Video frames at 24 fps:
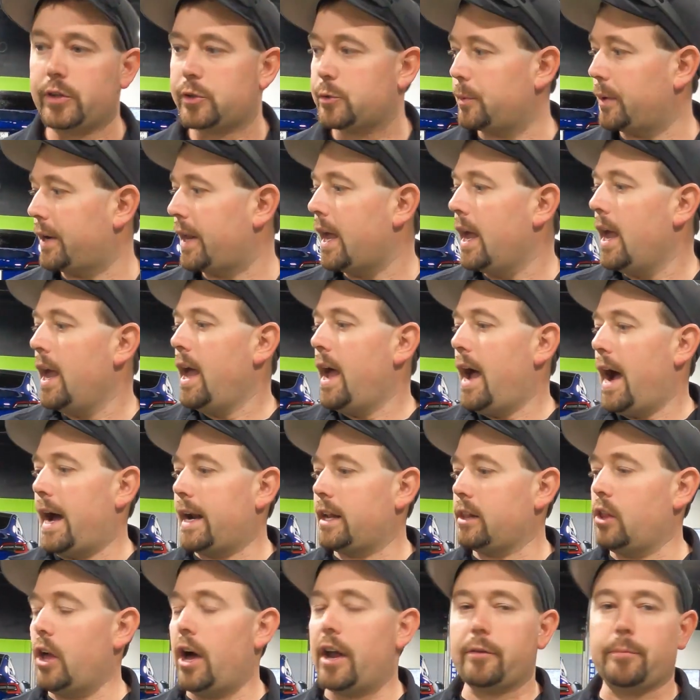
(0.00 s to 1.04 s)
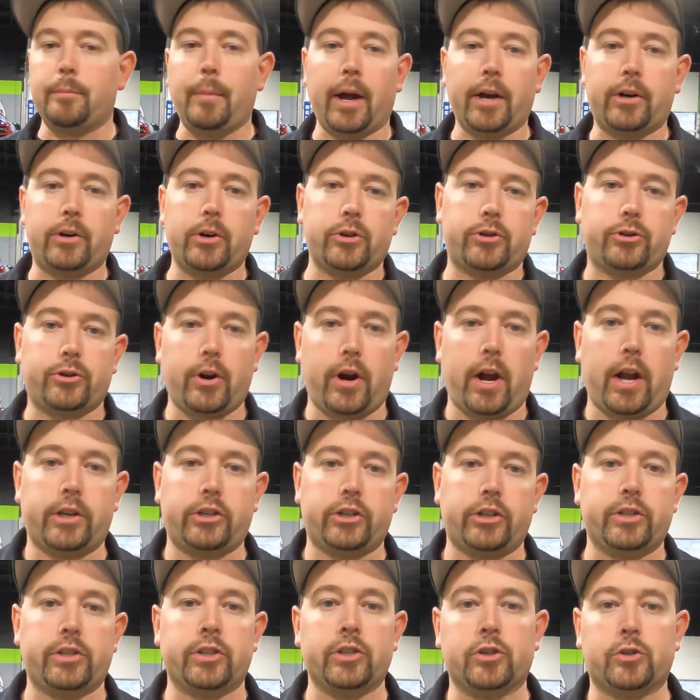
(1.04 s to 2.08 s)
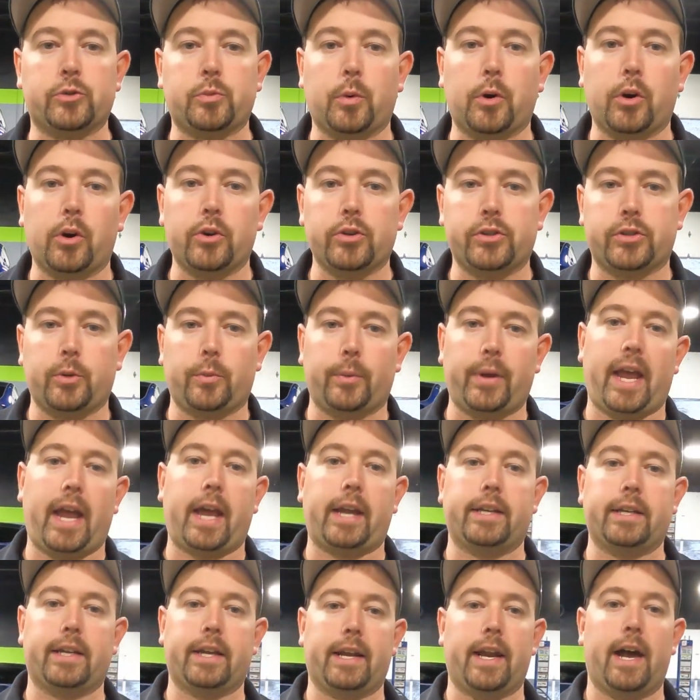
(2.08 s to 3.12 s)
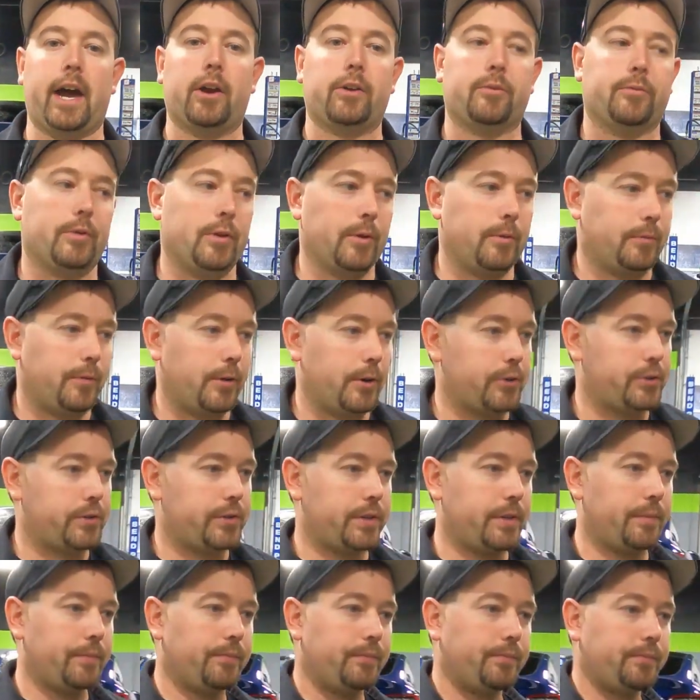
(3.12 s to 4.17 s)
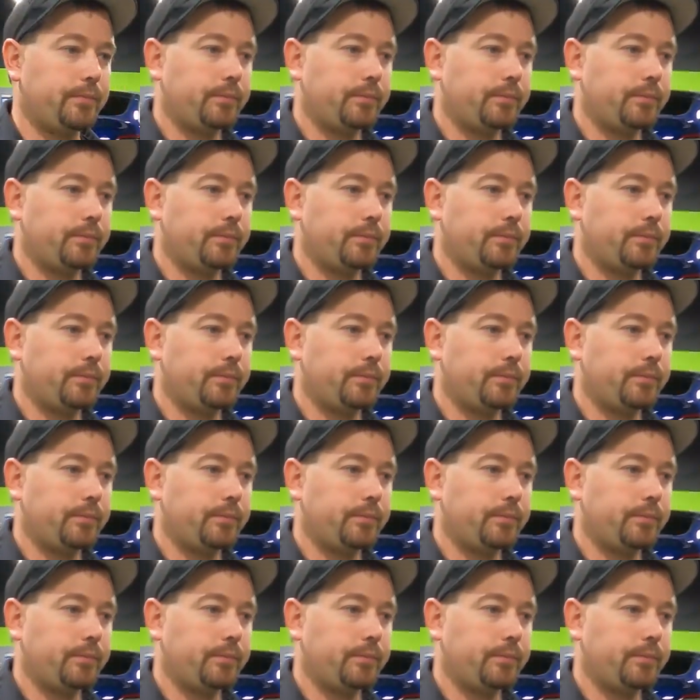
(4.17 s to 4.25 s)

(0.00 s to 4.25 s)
This one had a lot of micro scratches and swirls that we had to get out of there first.